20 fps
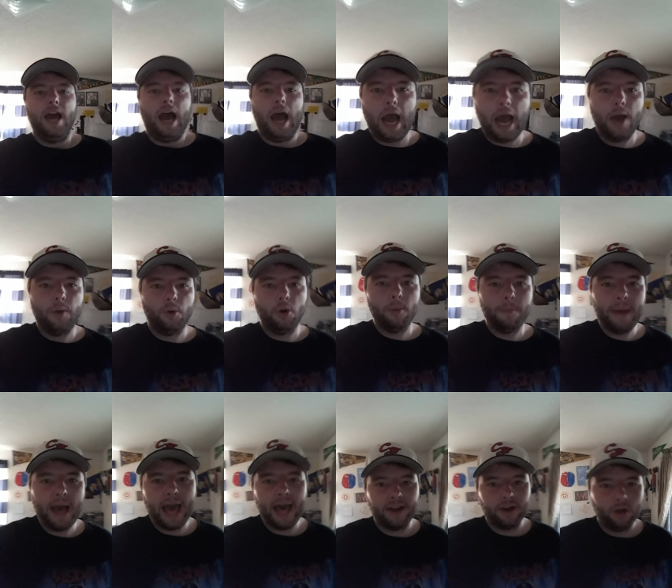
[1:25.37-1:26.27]
I will
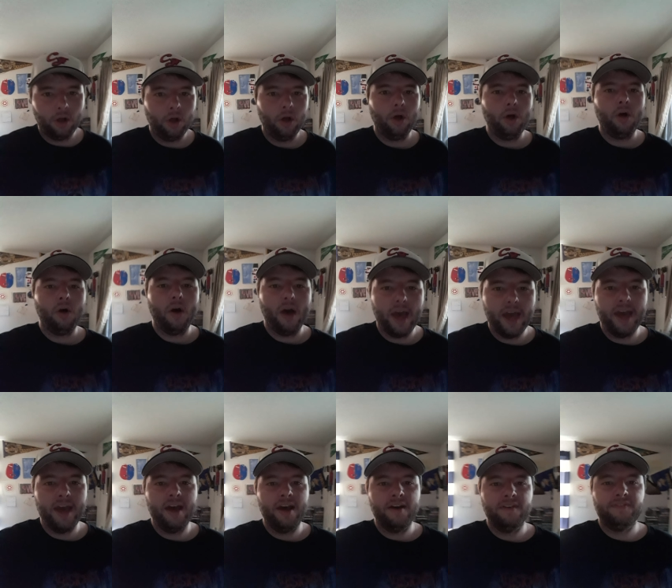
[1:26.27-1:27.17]
battle
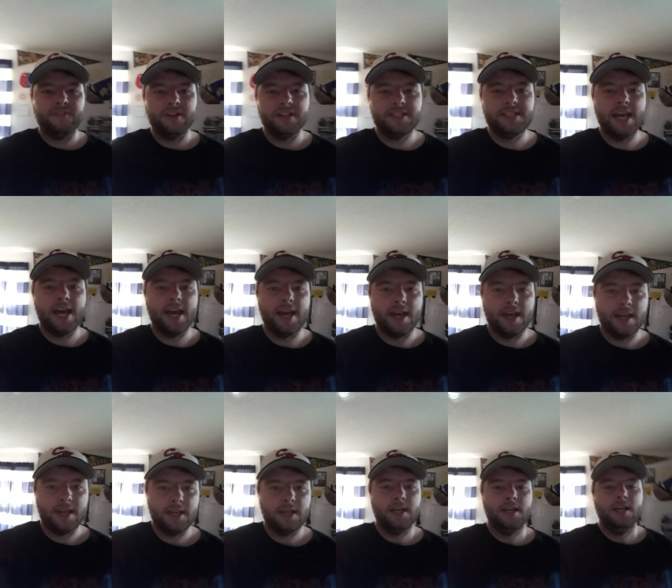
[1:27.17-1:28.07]
every
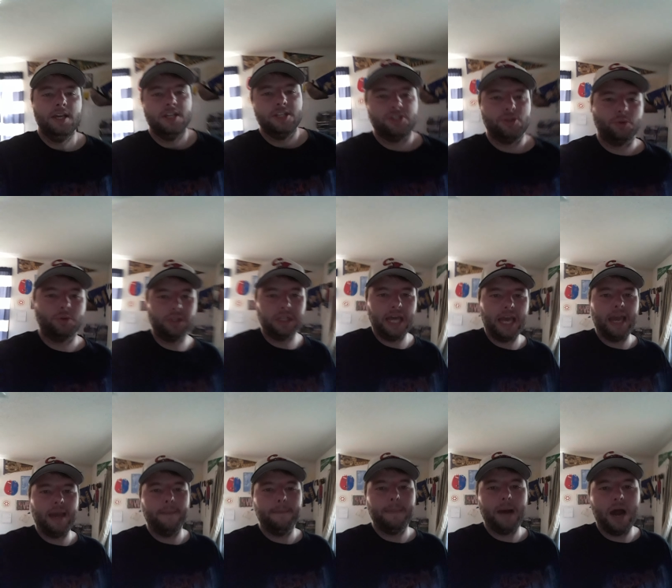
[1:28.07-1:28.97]
day to
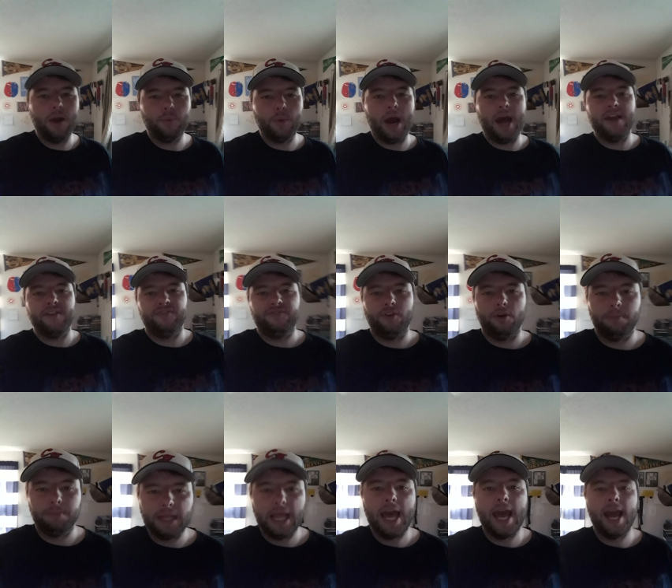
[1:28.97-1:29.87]
claim my rightful
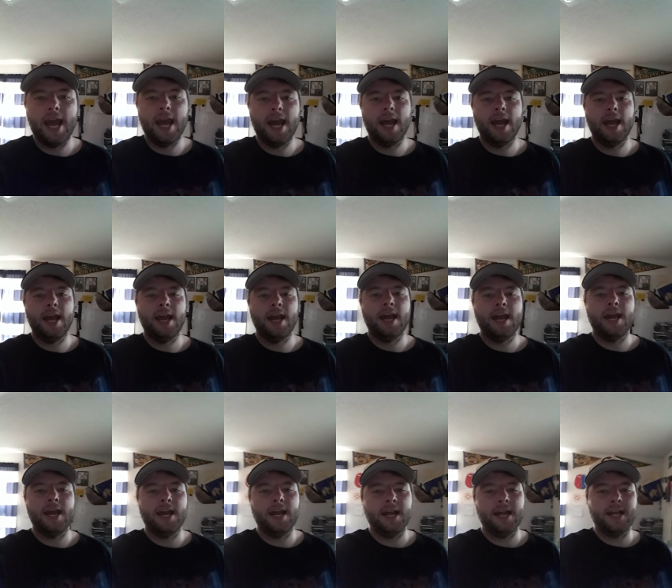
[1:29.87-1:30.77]

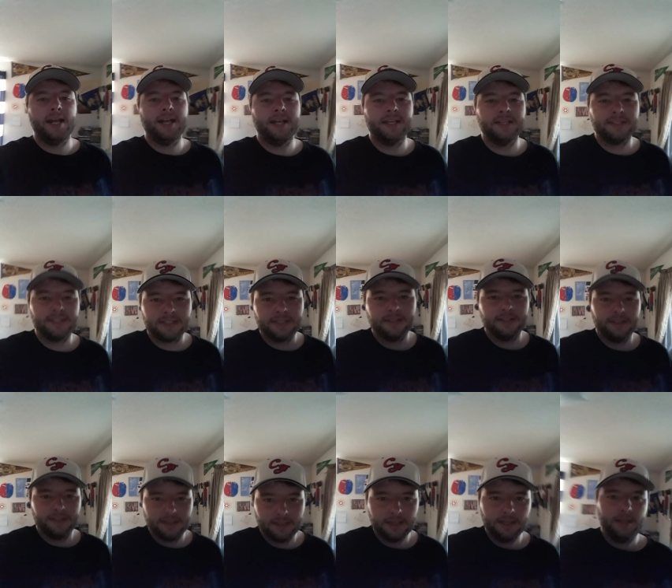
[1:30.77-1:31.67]
place.
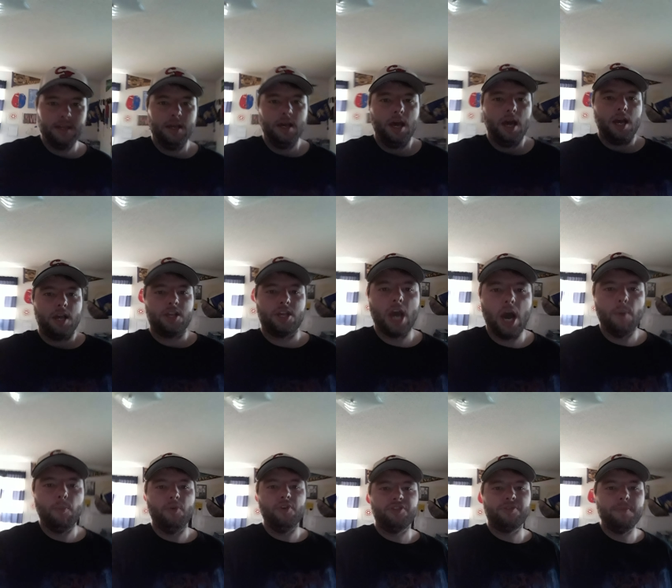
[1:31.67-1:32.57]

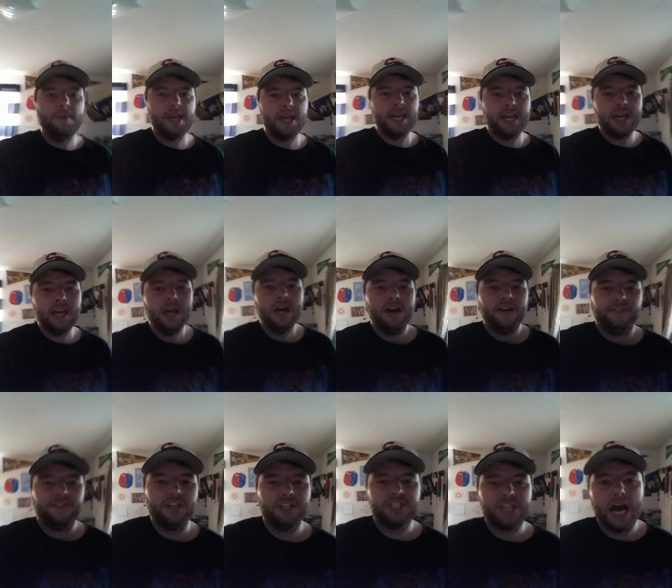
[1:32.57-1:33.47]
Come with me,
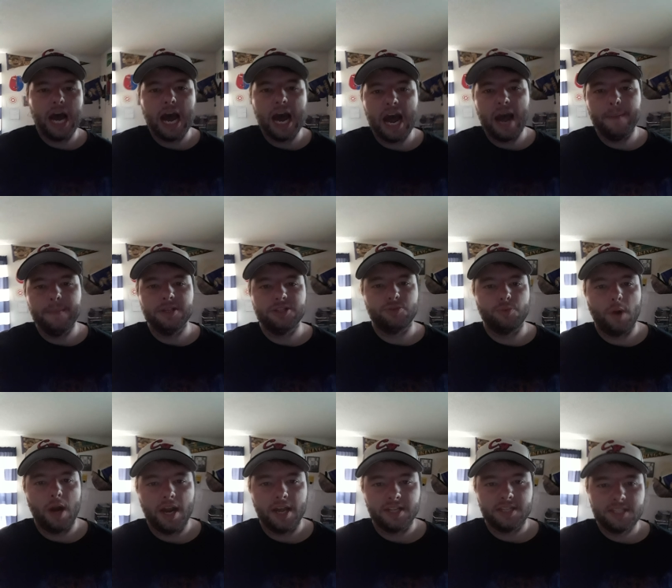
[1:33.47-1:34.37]
the time is
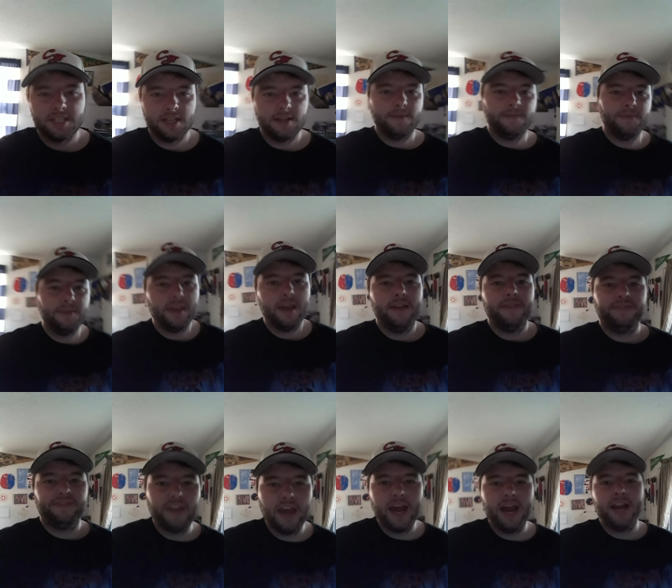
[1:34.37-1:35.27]
right.
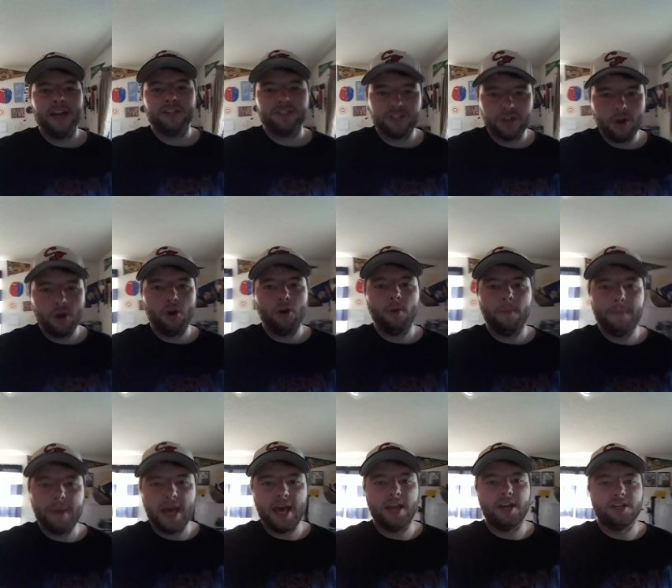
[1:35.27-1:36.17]
There's no
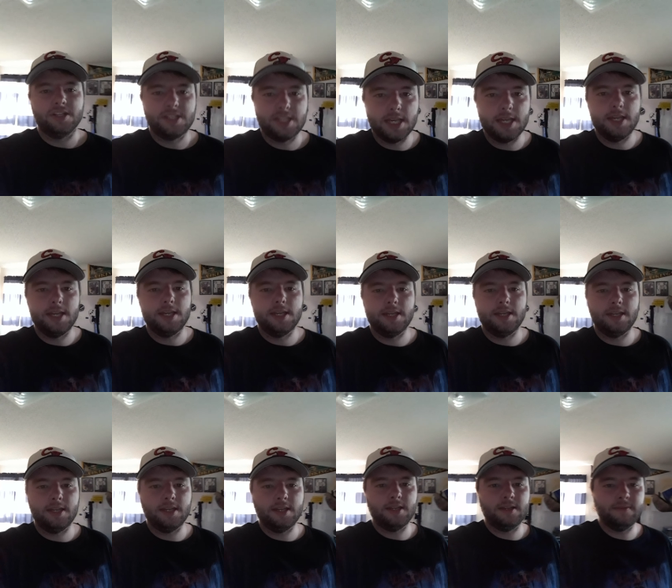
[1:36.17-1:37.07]
better
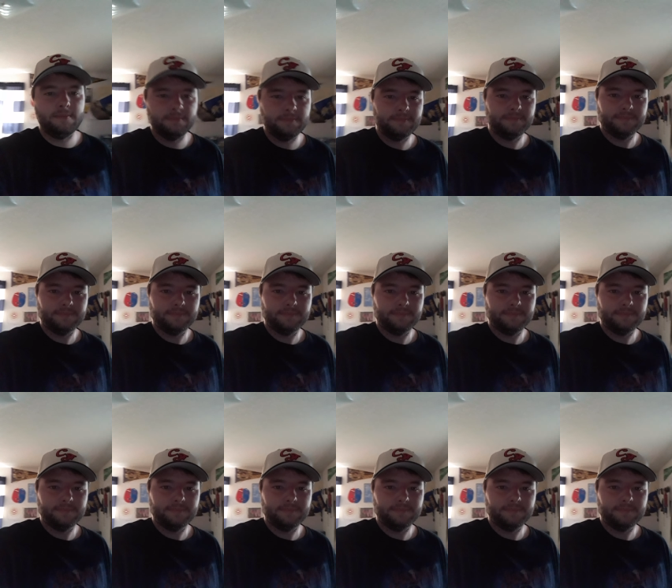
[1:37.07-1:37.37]
team.